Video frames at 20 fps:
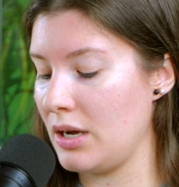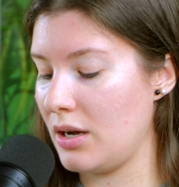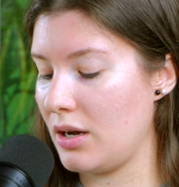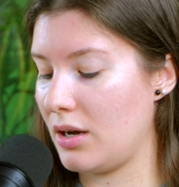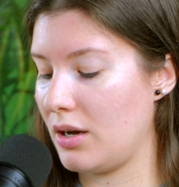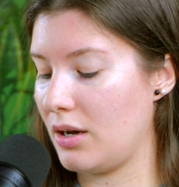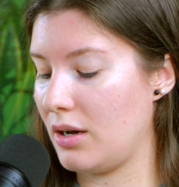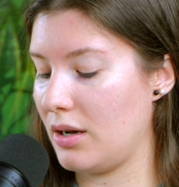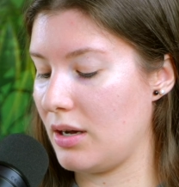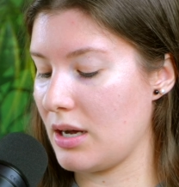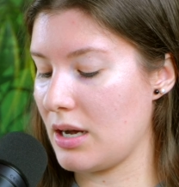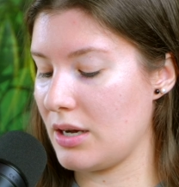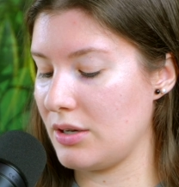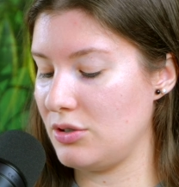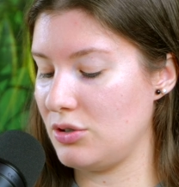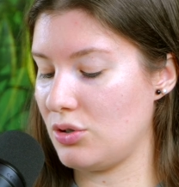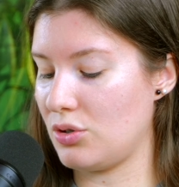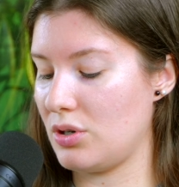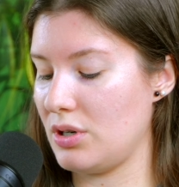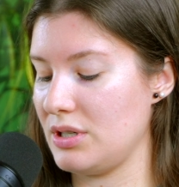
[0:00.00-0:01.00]

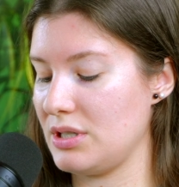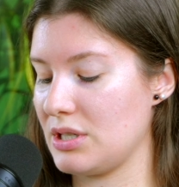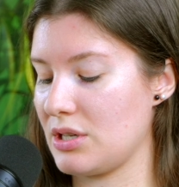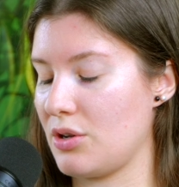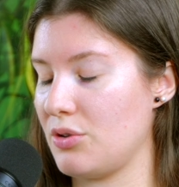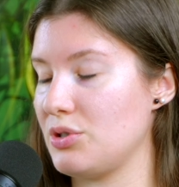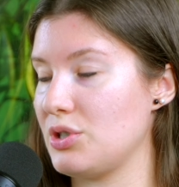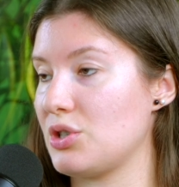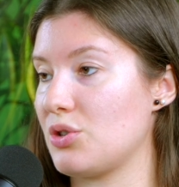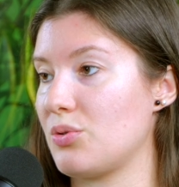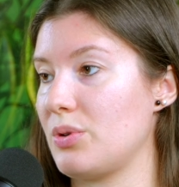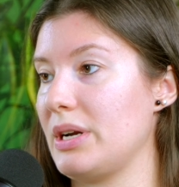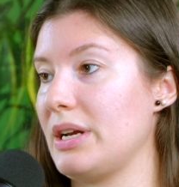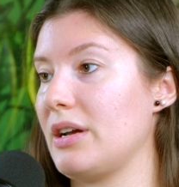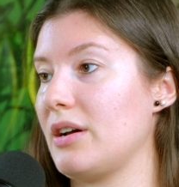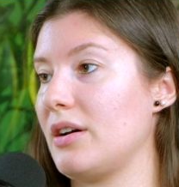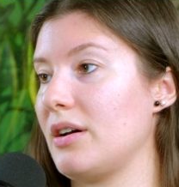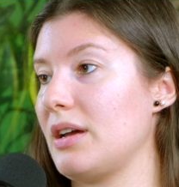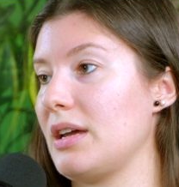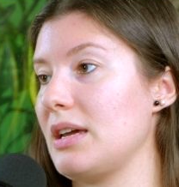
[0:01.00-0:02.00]
Honduras, Costa
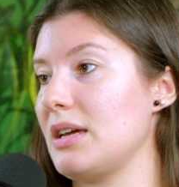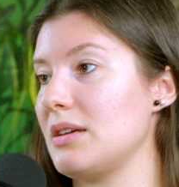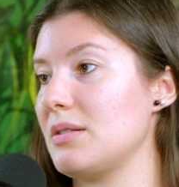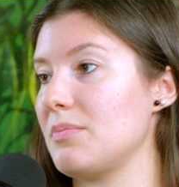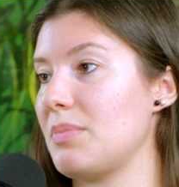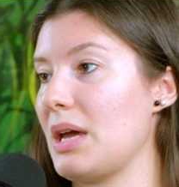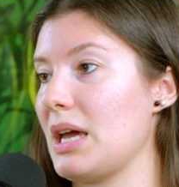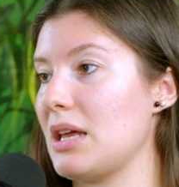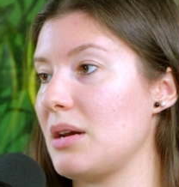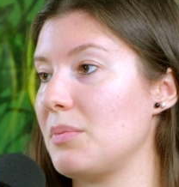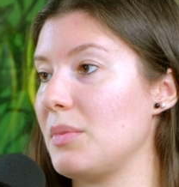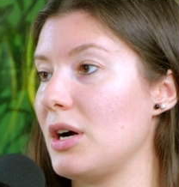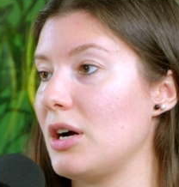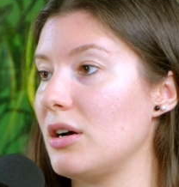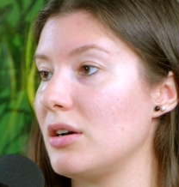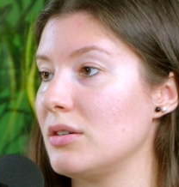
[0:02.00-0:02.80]
Rica, and Panama.